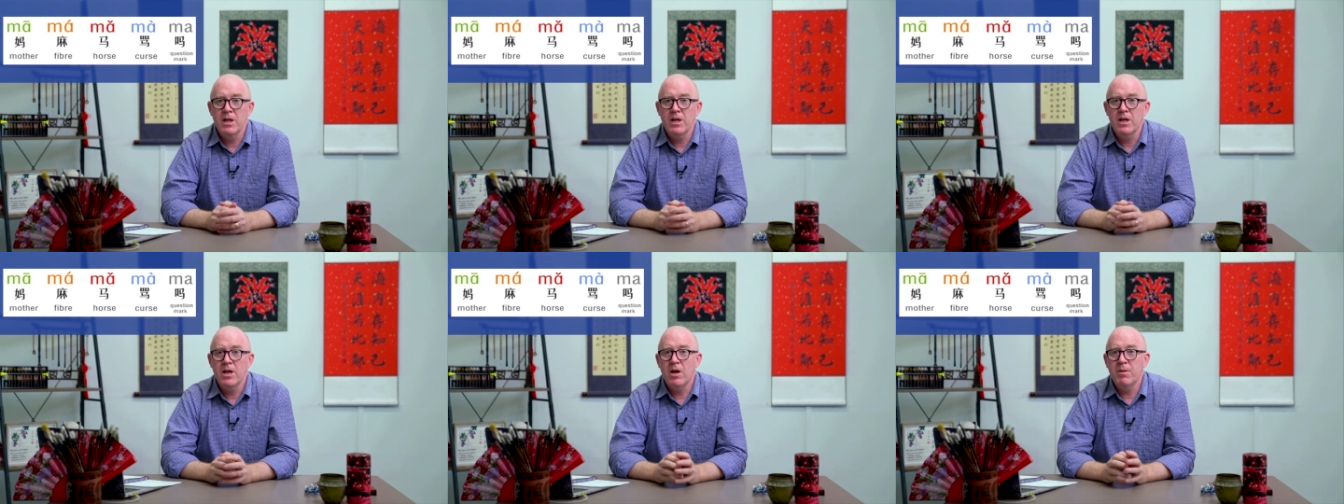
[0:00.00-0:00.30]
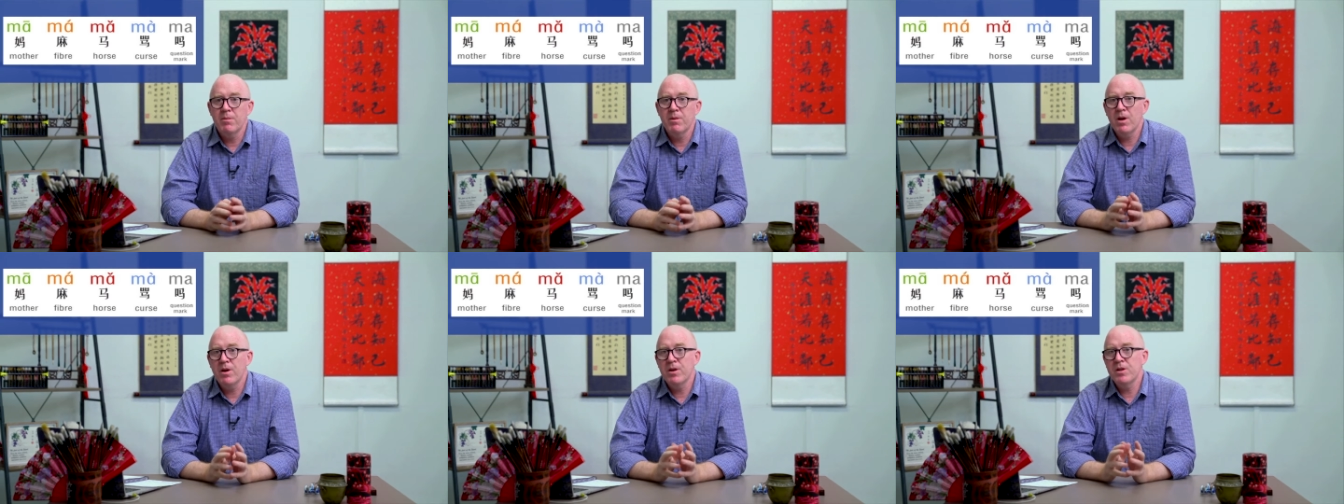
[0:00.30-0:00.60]
Now,
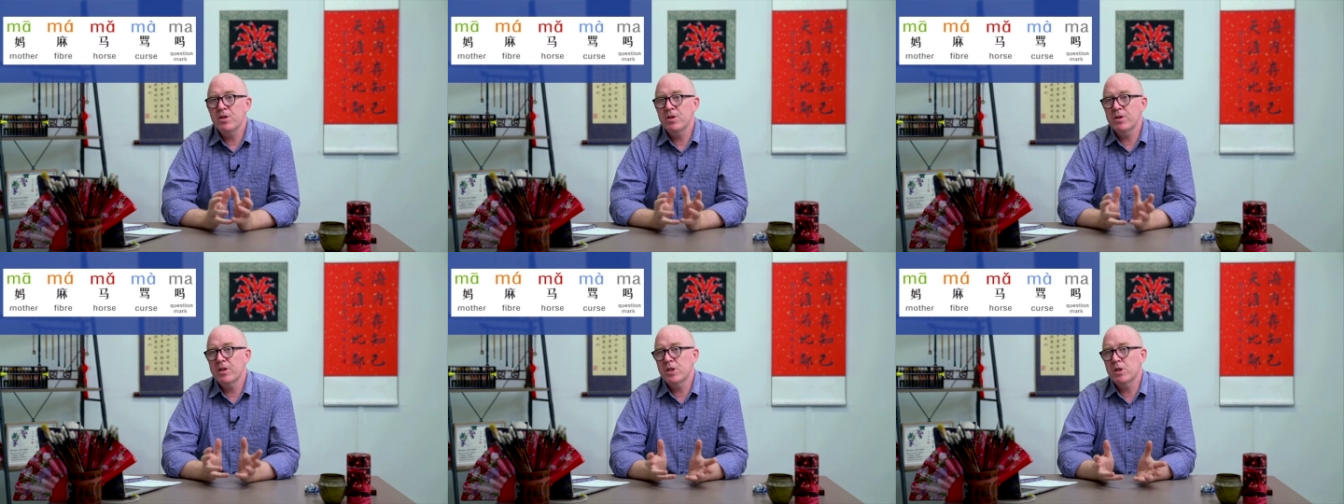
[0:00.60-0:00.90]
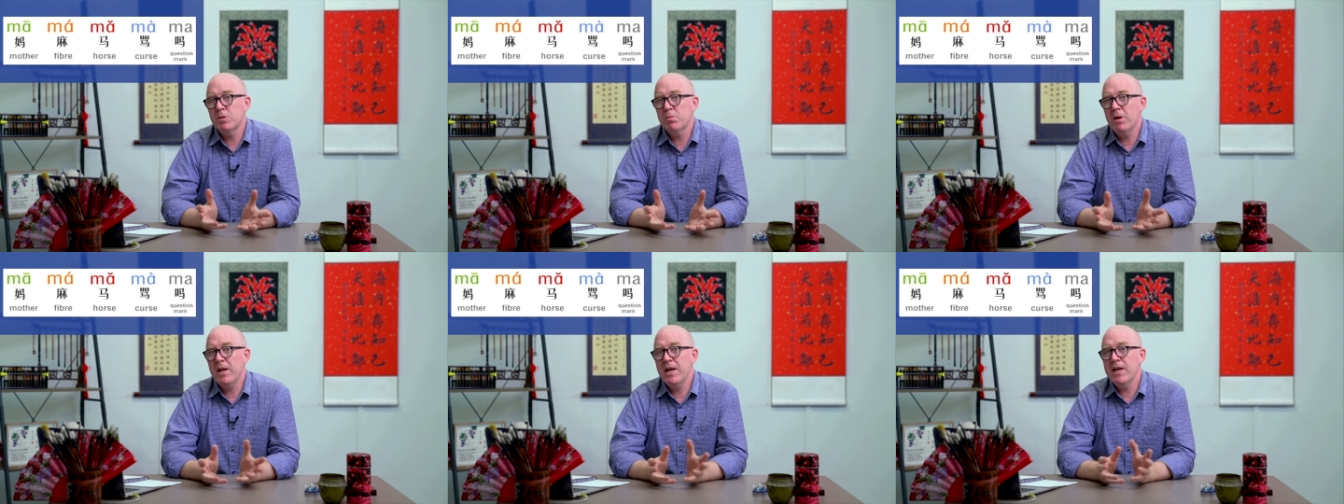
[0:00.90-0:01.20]
I'm going to
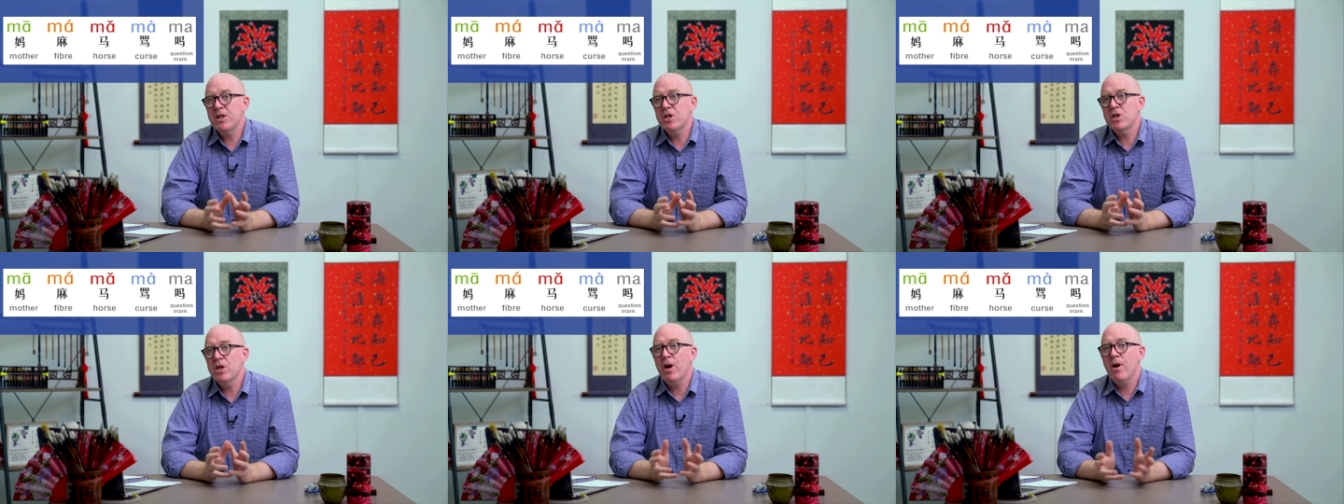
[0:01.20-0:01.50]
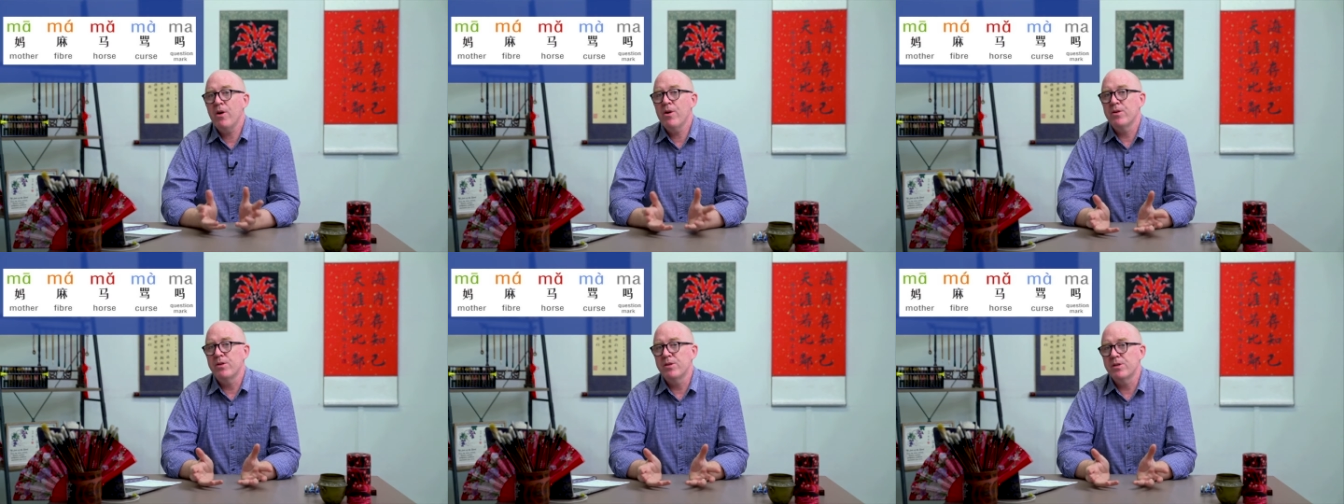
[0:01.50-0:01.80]
explain
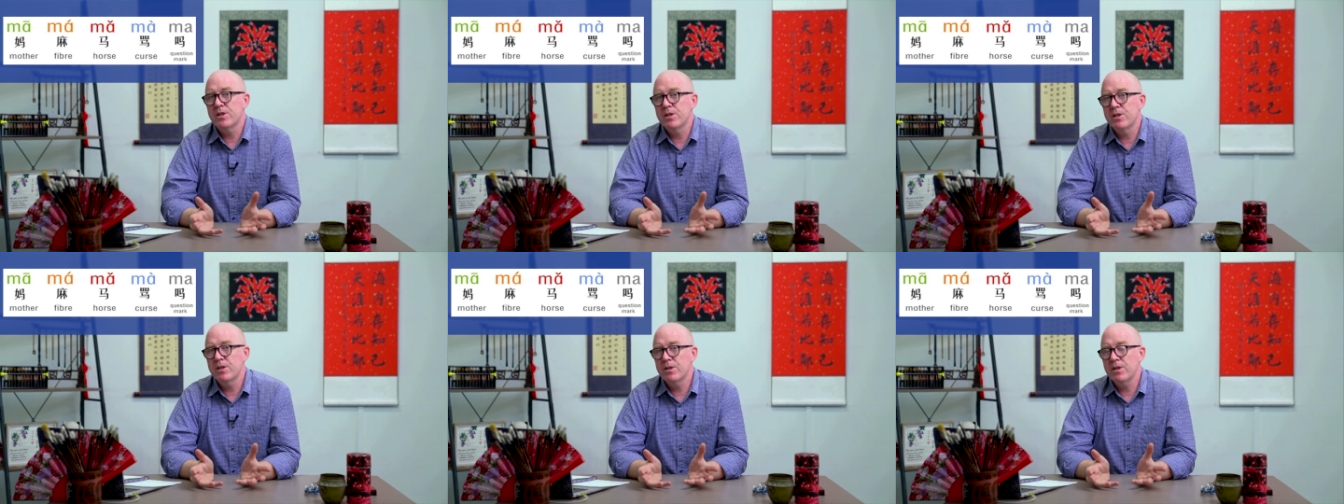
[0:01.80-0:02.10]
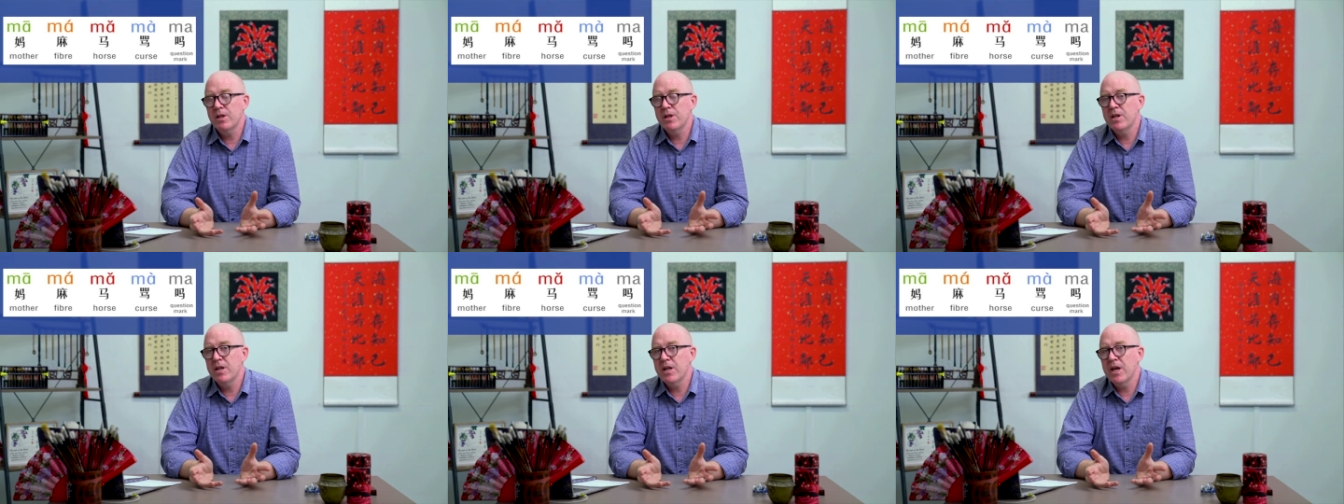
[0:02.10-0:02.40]
tones
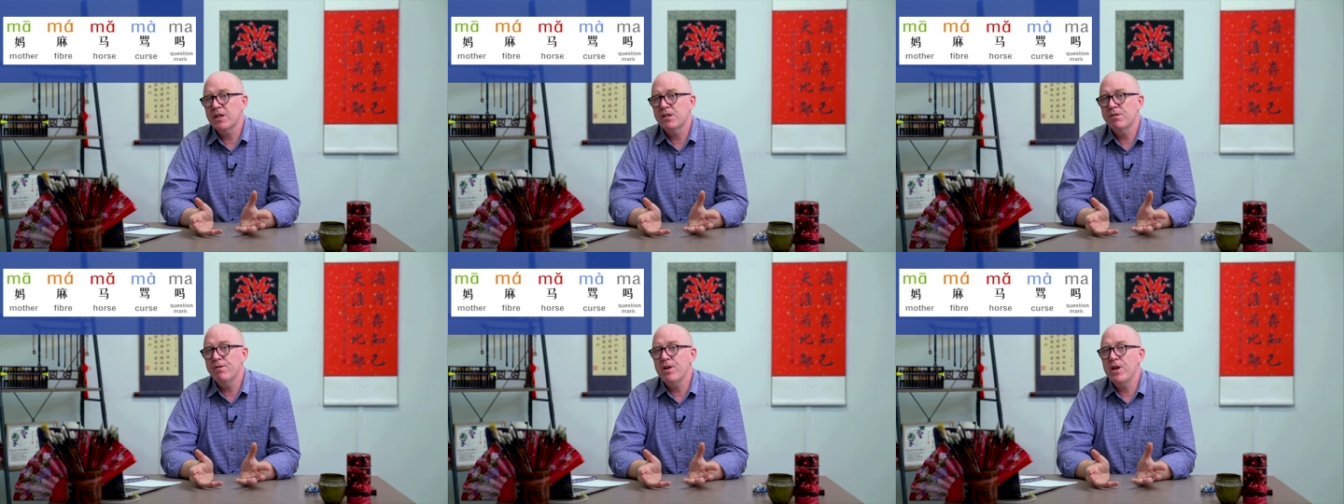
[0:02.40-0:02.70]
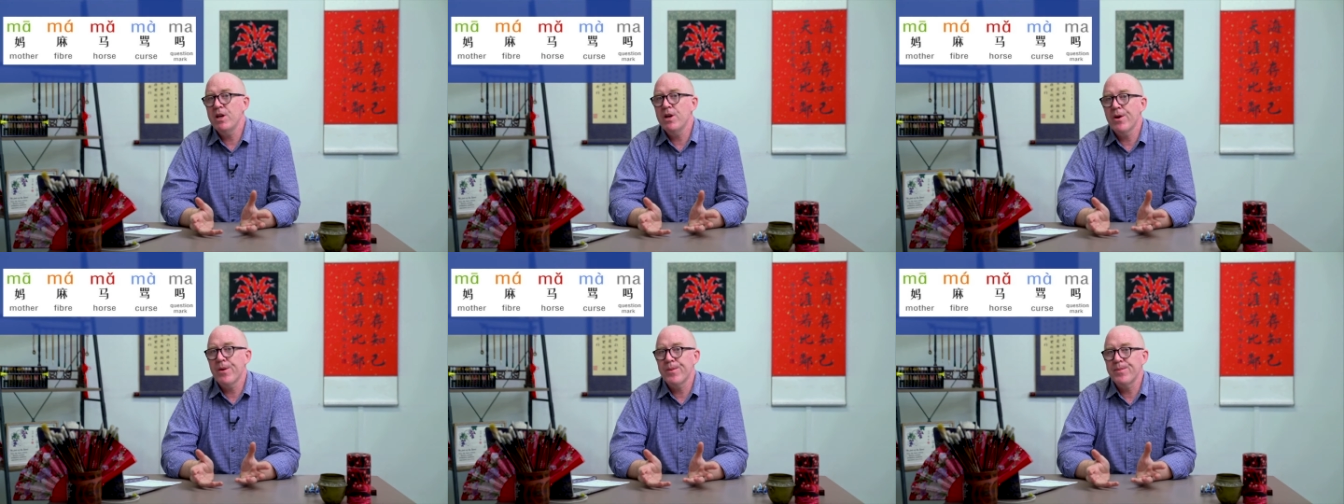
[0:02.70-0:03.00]
in the next
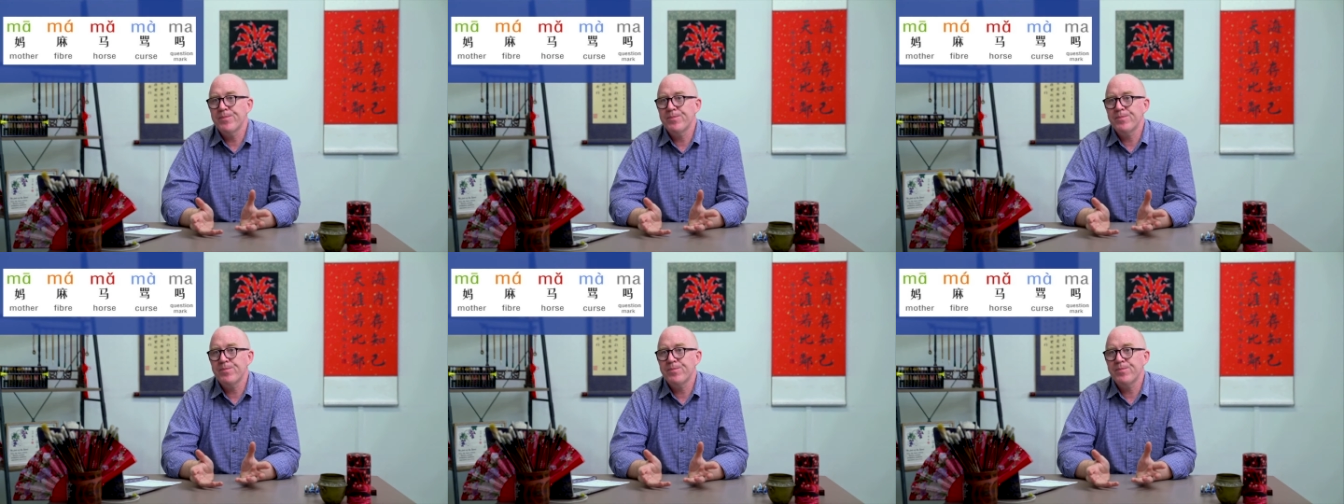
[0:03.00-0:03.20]
video.